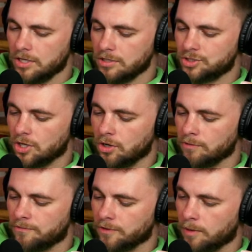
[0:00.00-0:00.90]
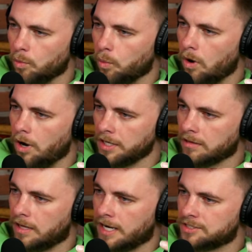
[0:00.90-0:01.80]
So from 1
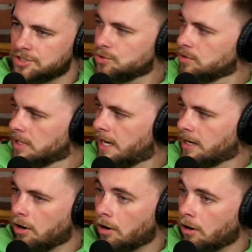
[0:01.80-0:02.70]
o'clock to 2 o'clock,